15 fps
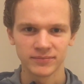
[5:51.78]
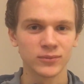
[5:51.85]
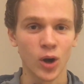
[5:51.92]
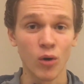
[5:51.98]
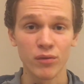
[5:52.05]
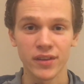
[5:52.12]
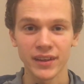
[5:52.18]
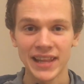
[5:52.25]

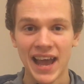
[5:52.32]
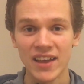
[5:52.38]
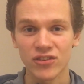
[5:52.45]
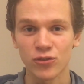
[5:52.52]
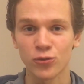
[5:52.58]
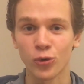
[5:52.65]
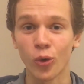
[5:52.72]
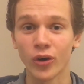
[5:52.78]
Over the
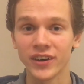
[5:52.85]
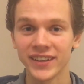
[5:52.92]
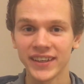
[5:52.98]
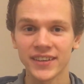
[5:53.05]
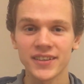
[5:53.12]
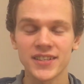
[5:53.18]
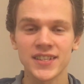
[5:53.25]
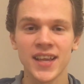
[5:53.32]
last 4
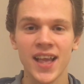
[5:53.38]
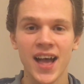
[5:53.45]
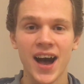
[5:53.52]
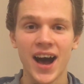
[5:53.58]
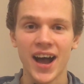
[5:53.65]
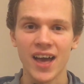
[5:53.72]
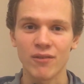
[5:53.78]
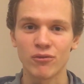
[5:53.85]
years,
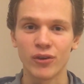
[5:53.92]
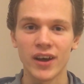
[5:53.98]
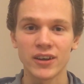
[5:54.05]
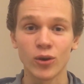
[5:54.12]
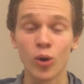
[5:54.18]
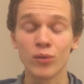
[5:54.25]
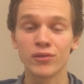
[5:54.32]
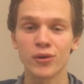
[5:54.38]
I have read
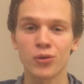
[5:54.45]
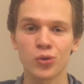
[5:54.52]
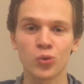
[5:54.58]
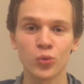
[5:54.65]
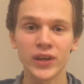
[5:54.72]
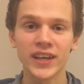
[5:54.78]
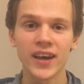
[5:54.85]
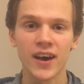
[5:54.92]
over
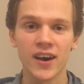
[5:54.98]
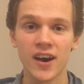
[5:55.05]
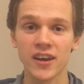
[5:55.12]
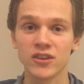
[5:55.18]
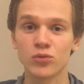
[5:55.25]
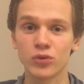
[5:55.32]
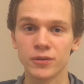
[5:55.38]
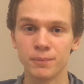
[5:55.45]

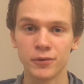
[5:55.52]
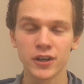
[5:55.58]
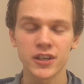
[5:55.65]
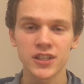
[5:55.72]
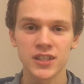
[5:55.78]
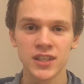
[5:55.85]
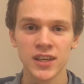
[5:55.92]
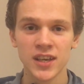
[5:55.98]
300
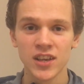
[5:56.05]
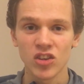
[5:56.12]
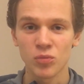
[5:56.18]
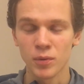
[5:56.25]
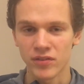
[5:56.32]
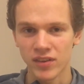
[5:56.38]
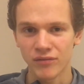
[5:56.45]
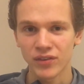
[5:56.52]
books,
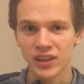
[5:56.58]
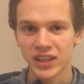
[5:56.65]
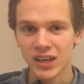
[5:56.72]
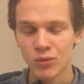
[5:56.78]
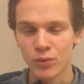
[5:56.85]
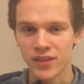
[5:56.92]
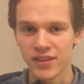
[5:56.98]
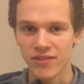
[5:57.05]
specifically
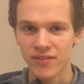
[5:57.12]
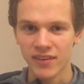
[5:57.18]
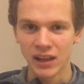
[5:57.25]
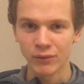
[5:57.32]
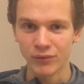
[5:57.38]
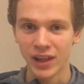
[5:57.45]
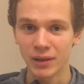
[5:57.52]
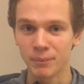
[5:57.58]
within
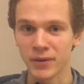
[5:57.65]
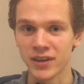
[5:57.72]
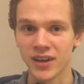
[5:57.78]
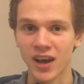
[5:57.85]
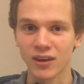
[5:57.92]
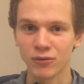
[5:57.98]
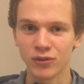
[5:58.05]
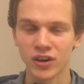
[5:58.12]
self-help and
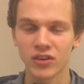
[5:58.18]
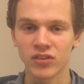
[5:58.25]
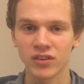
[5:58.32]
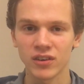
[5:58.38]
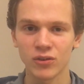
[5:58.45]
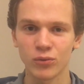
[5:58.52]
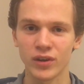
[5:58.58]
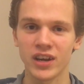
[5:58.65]

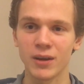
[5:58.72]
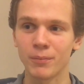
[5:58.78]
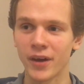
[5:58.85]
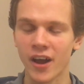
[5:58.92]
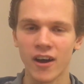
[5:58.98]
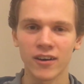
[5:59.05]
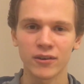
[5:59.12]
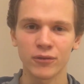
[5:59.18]
non-fiction, reading
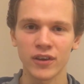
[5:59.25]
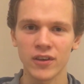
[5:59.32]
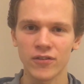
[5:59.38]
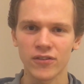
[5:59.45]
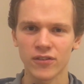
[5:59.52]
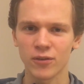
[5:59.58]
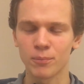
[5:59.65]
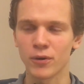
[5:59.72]

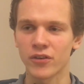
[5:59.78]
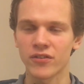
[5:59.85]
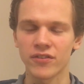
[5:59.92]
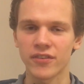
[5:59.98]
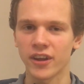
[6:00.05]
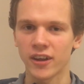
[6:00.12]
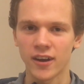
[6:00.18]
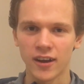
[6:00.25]
biographies, books on
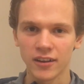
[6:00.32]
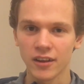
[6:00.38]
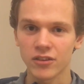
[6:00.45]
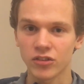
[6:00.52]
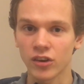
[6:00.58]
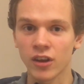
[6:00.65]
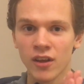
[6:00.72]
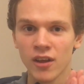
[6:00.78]

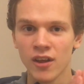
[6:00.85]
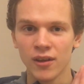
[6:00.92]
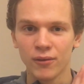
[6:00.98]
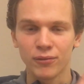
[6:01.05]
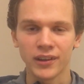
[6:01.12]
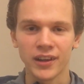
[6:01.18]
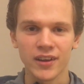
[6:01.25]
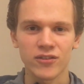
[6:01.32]
psychology,
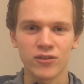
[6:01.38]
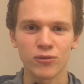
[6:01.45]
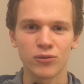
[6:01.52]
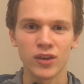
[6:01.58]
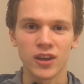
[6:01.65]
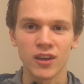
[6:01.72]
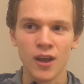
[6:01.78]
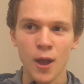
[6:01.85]

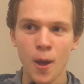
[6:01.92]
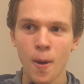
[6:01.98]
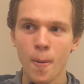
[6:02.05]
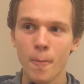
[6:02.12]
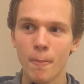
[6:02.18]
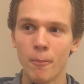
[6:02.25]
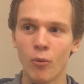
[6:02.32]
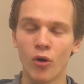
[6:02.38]
philosophy,
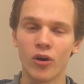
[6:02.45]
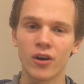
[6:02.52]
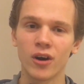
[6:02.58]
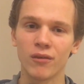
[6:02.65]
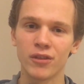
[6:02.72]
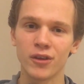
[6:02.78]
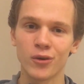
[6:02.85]
more of